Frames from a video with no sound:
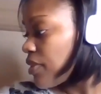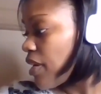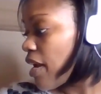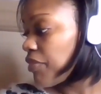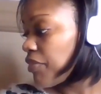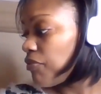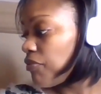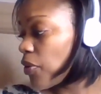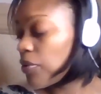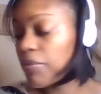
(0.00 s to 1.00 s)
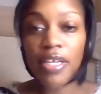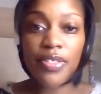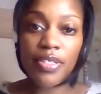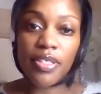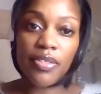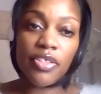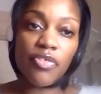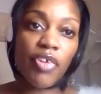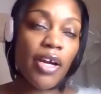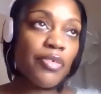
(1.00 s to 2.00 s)
have confirmed cases of this
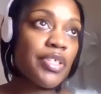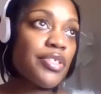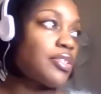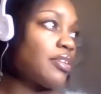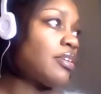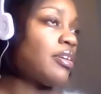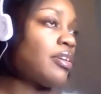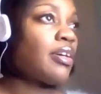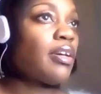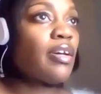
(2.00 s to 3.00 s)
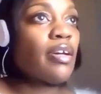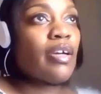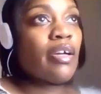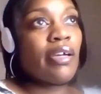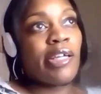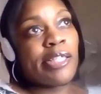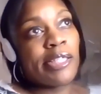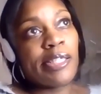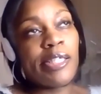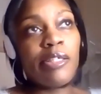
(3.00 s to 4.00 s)
virus,
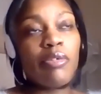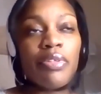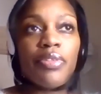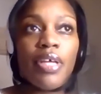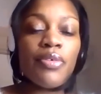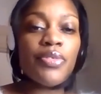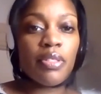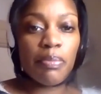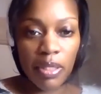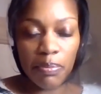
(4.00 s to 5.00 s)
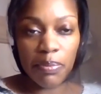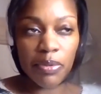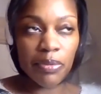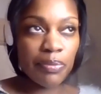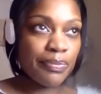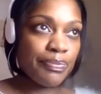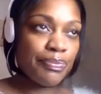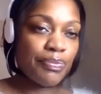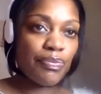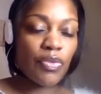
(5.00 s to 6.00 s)
with thousands of people
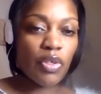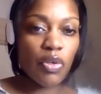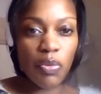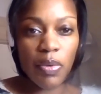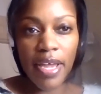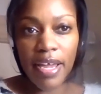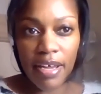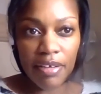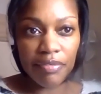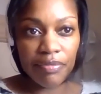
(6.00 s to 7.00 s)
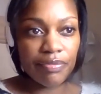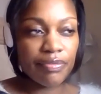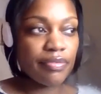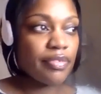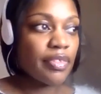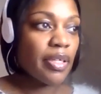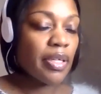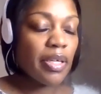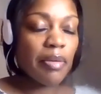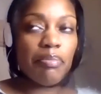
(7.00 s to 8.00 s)
who have
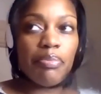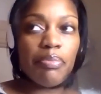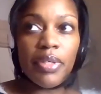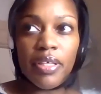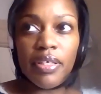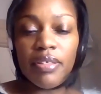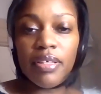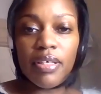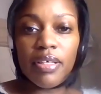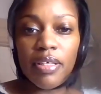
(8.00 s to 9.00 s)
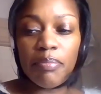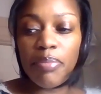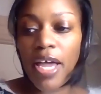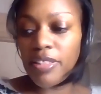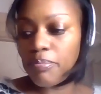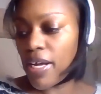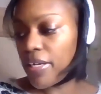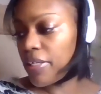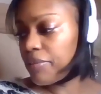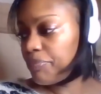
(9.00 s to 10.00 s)
been impacted by
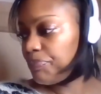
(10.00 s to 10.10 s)
it.